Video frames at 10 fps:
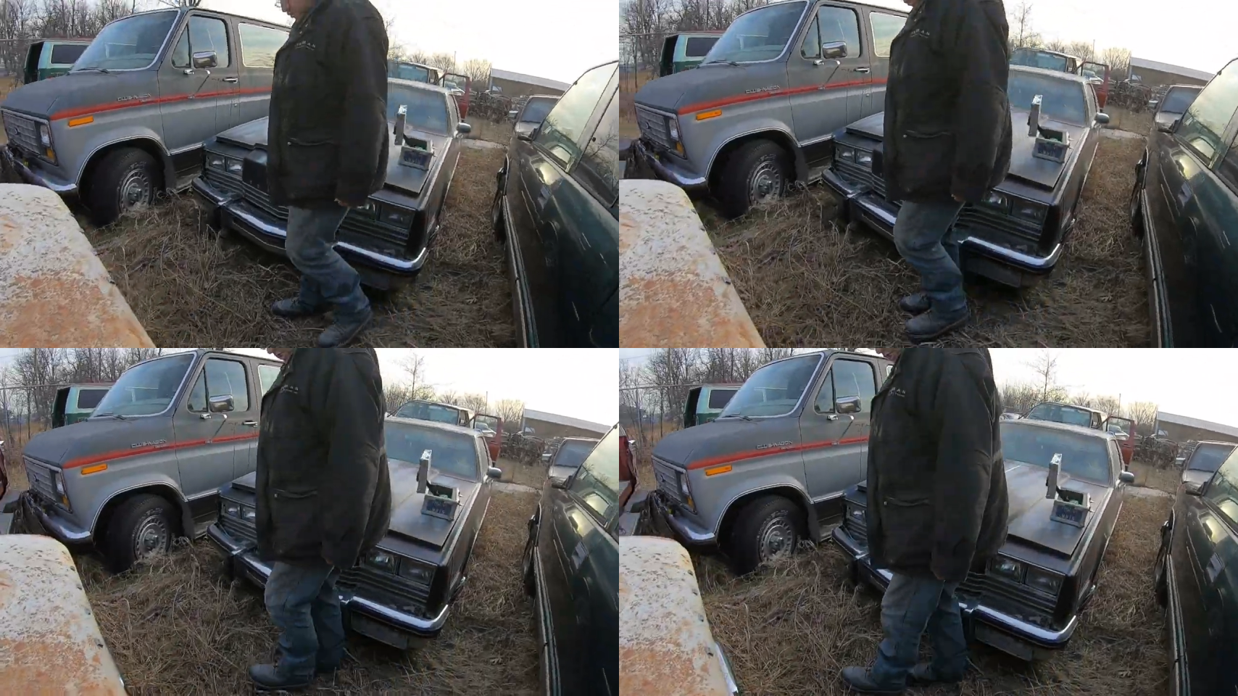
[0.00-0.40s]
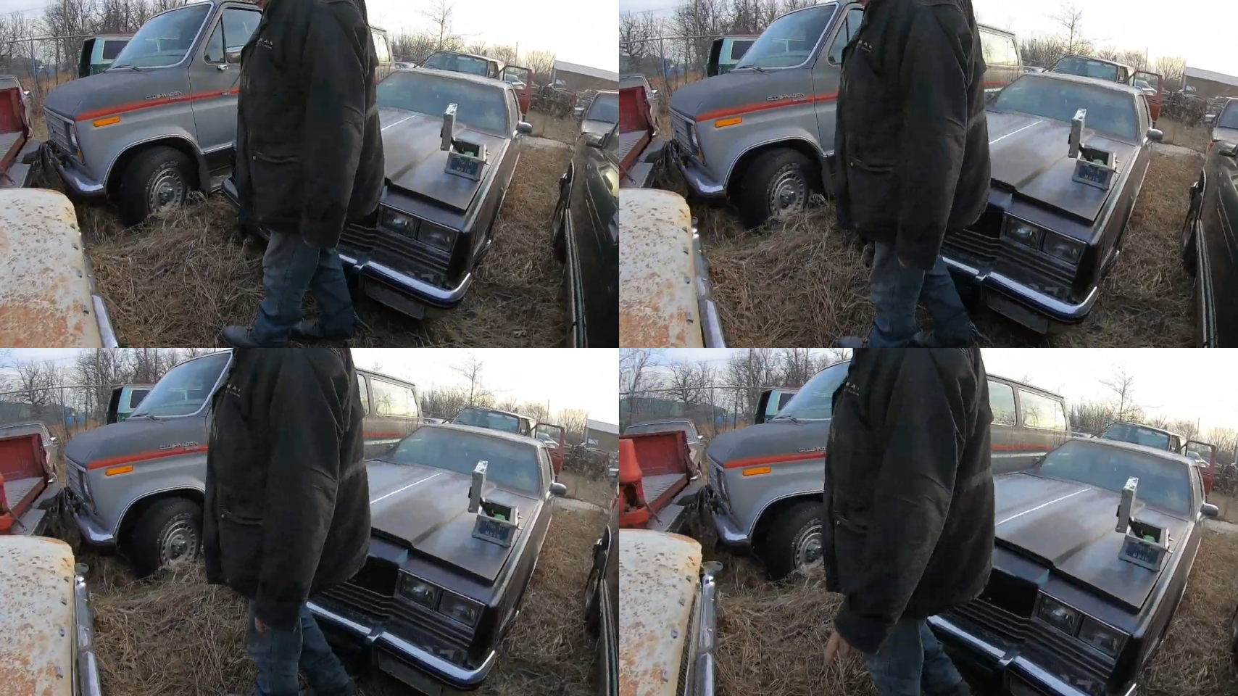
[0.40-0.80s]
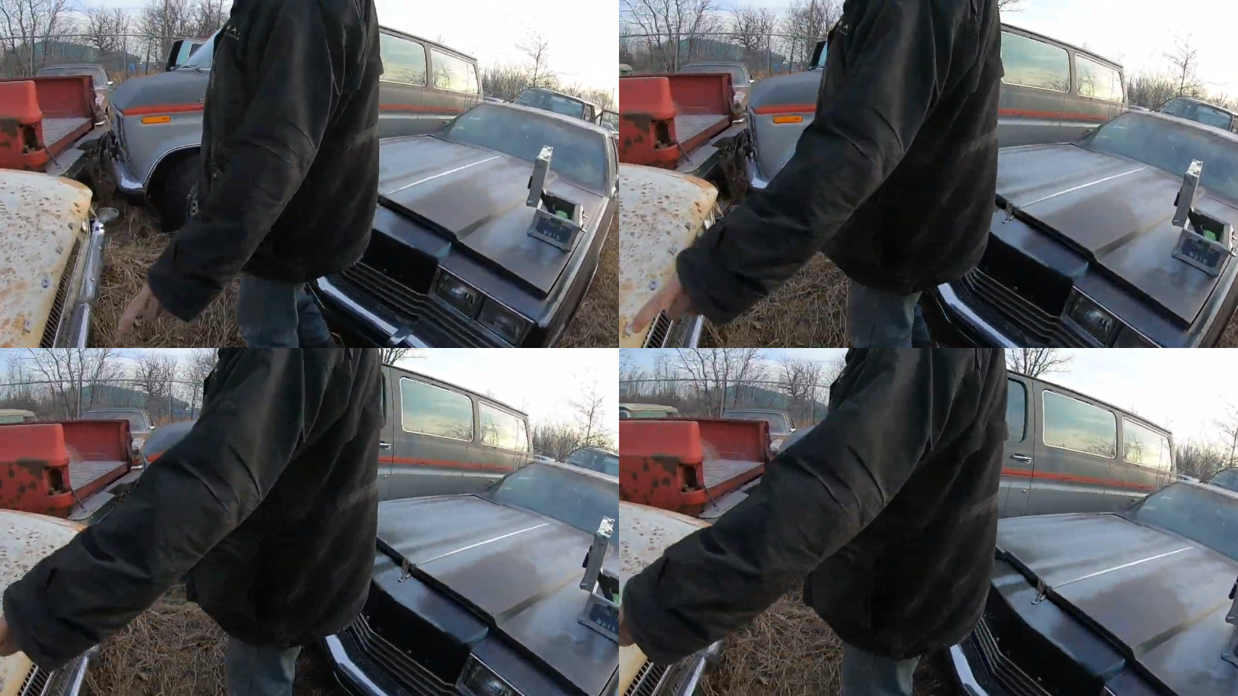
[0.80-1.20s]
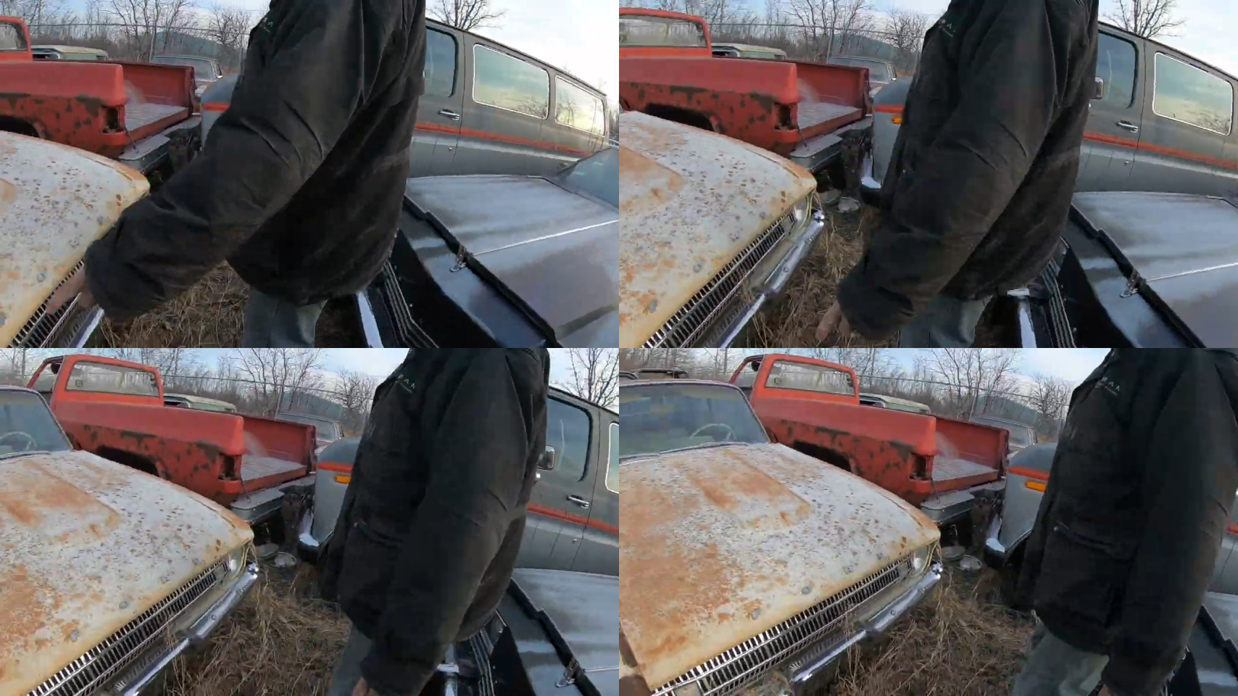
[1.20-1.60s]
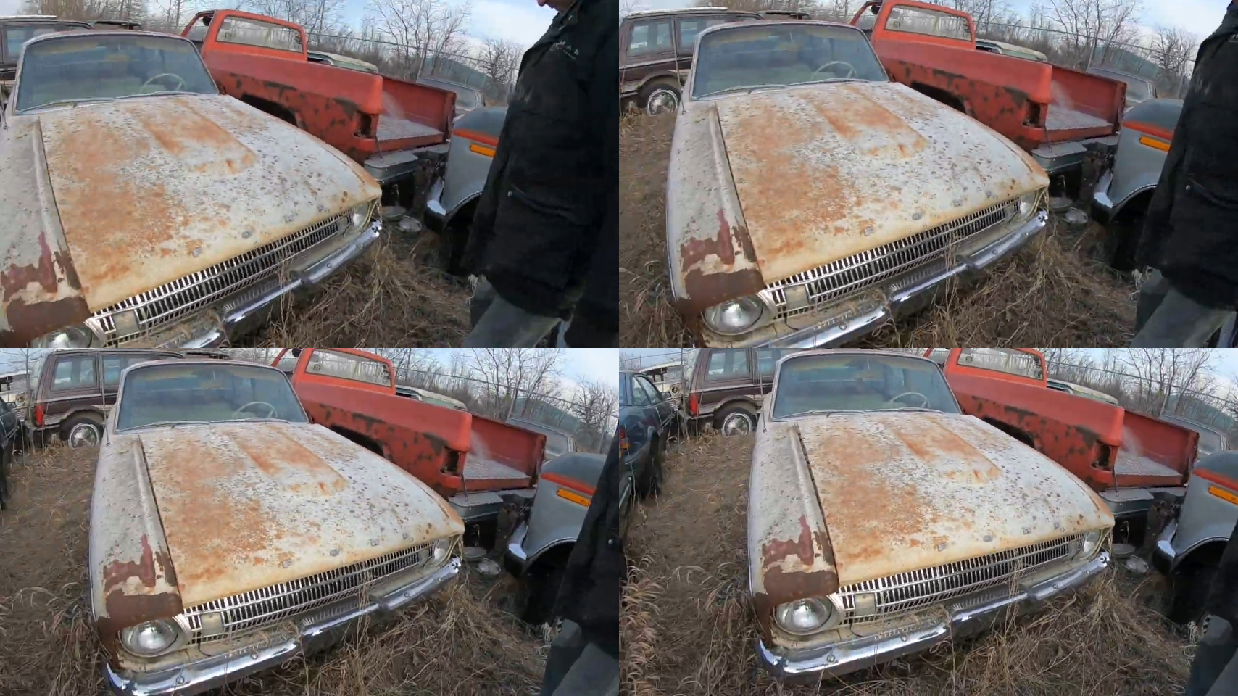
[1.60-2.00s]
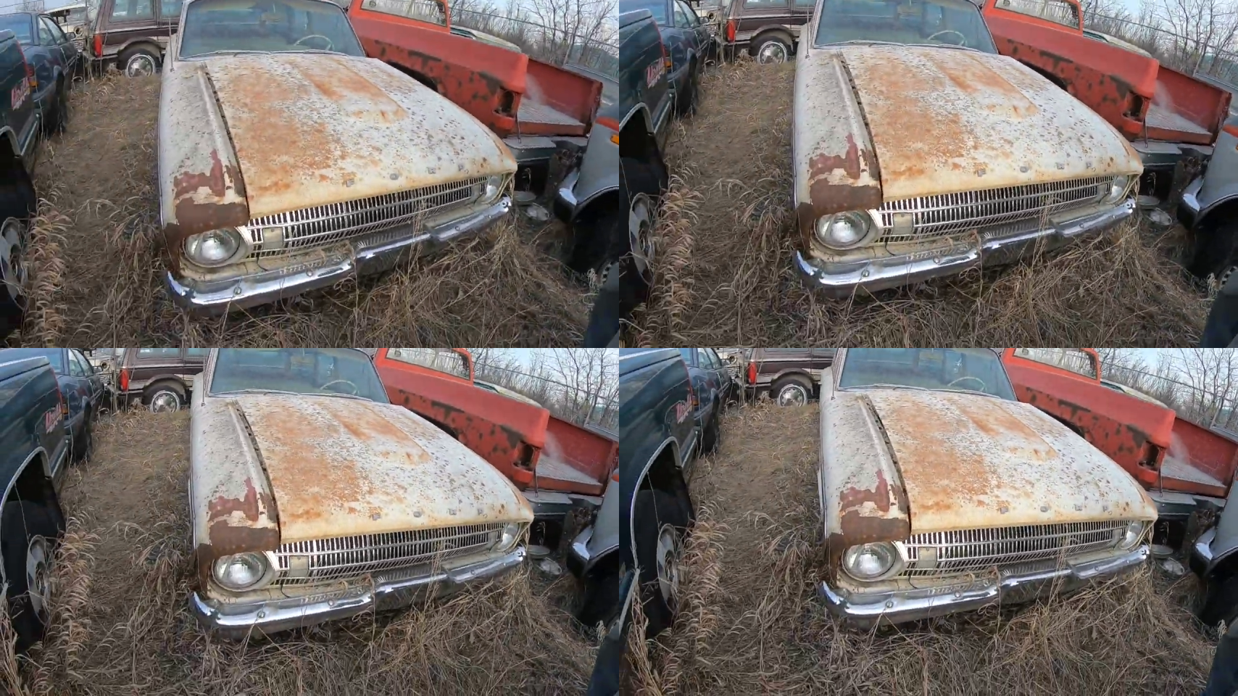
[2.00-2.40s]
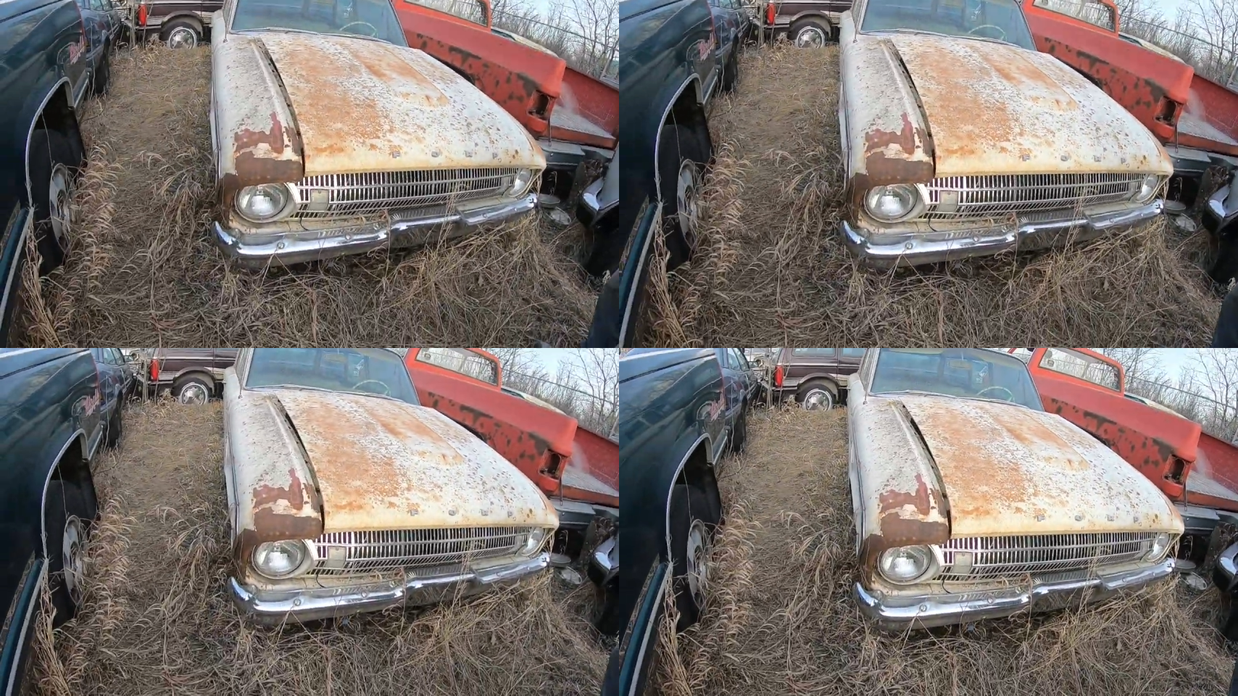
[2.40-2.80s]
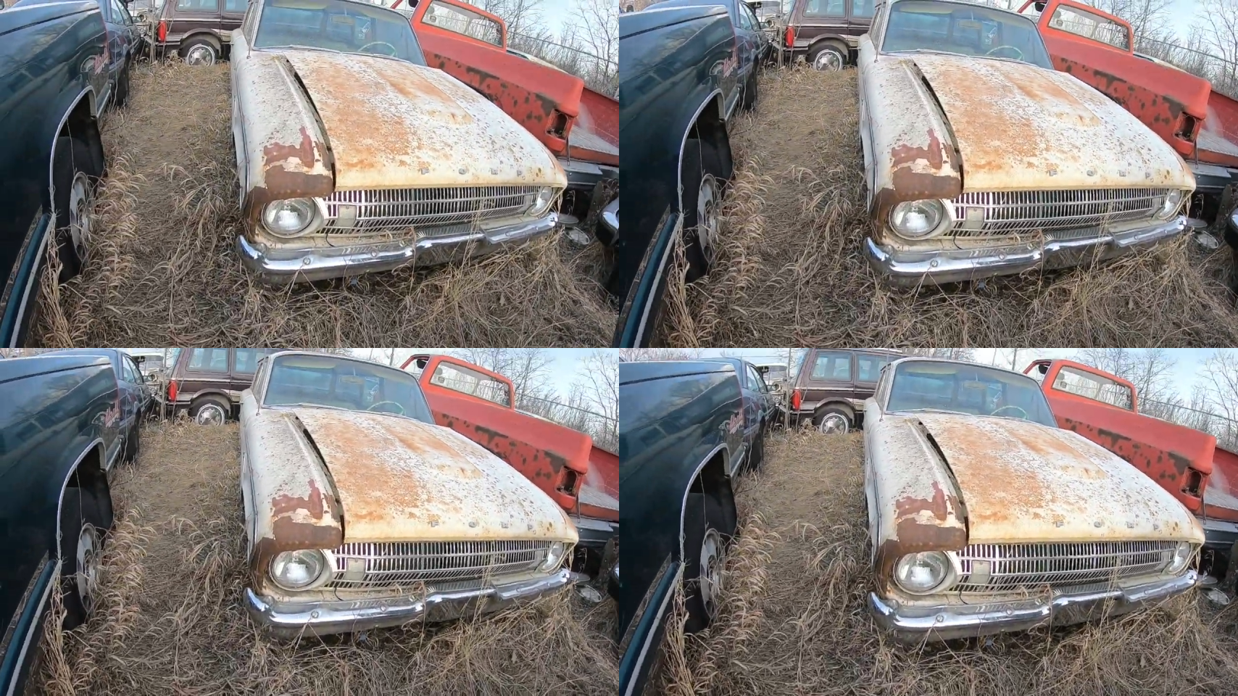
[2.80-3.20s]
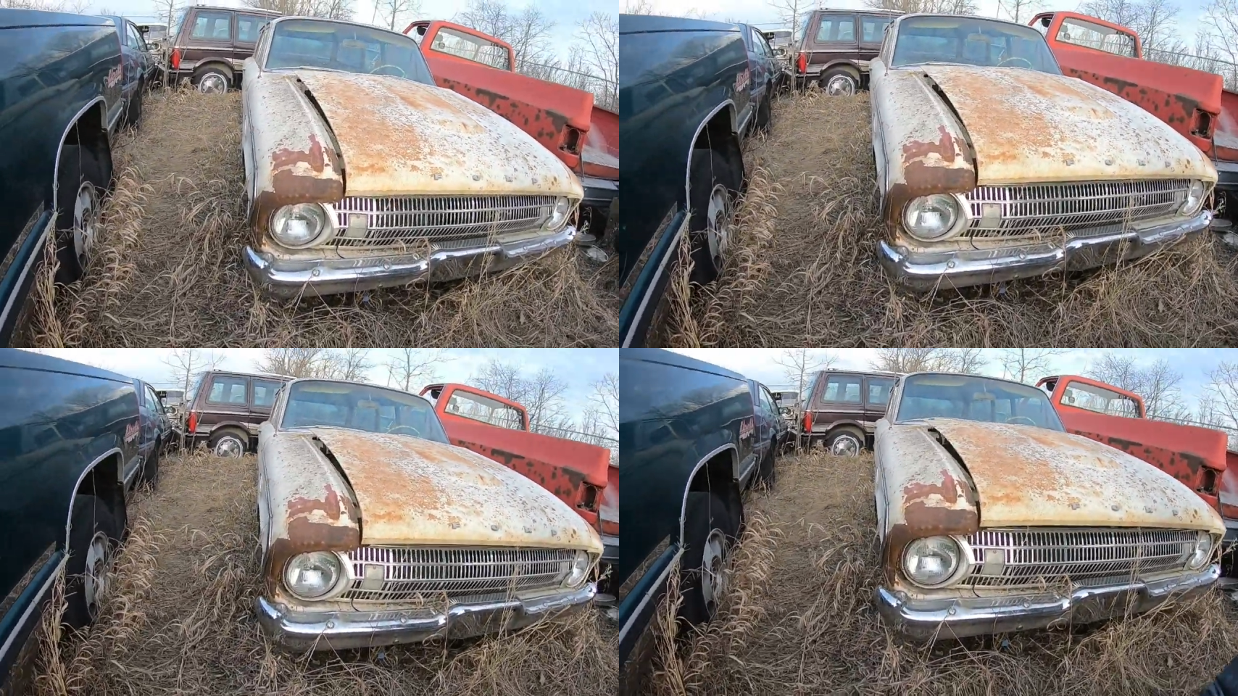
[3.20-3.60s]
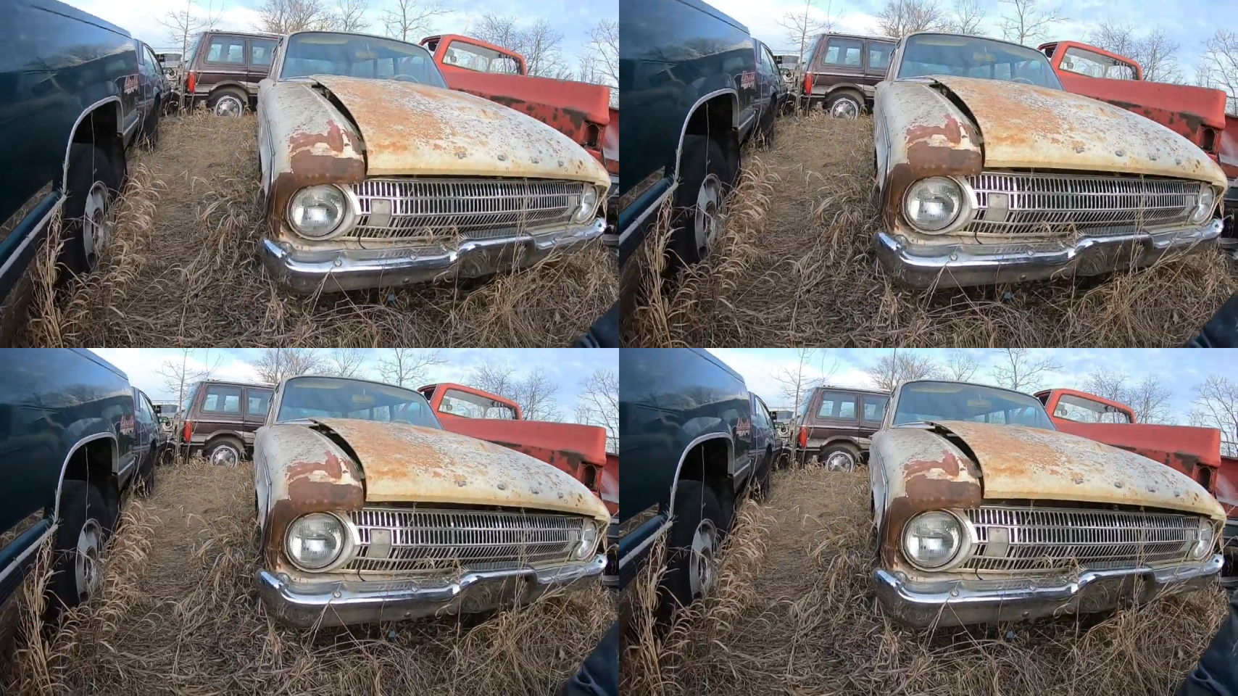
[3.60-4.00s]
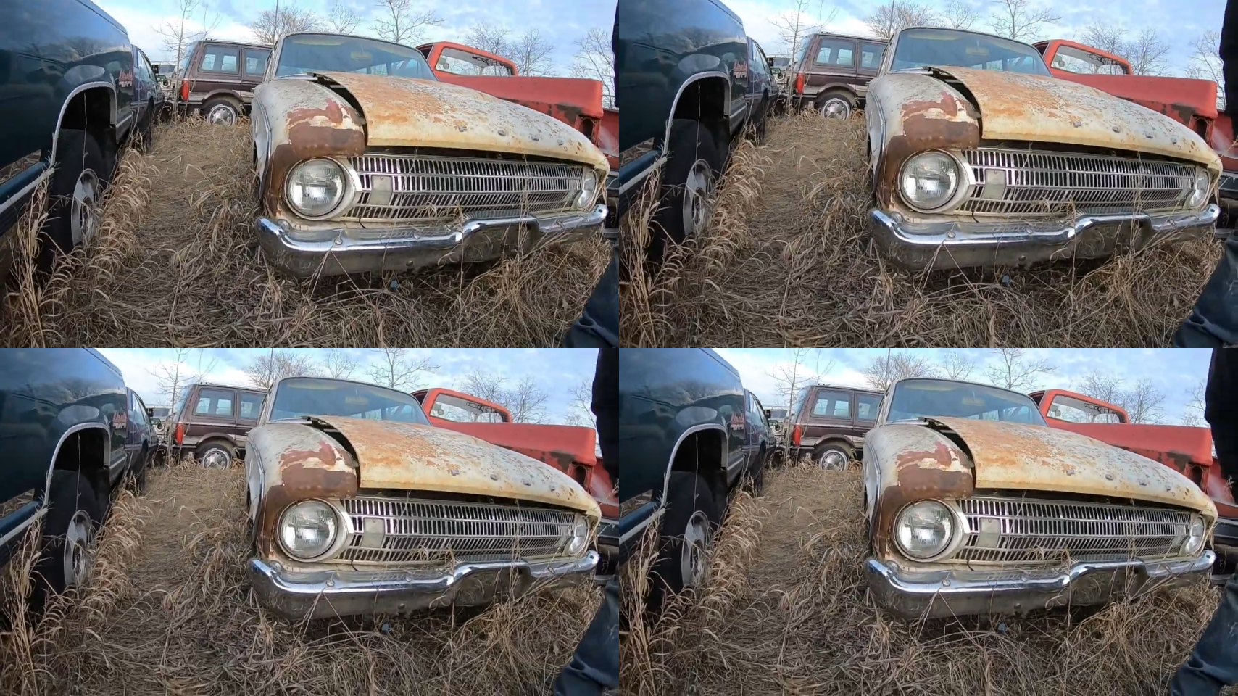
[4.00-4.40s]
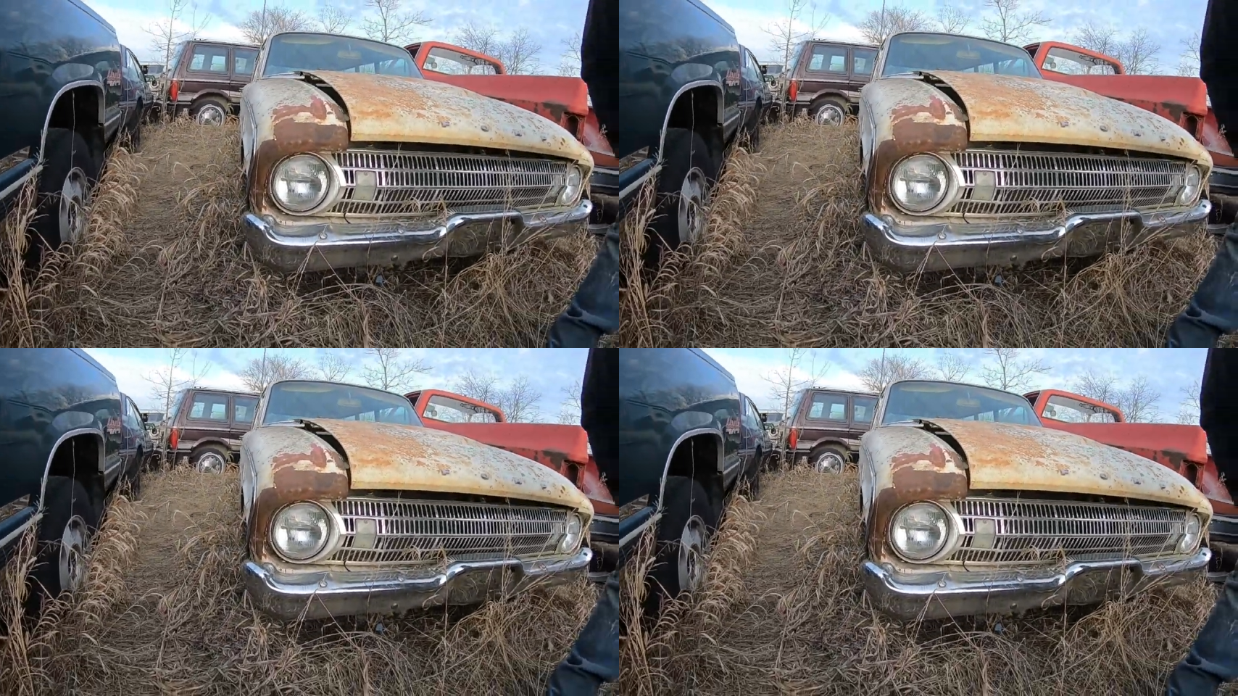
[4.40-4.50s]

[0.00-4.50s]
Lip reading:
(no speaker visible)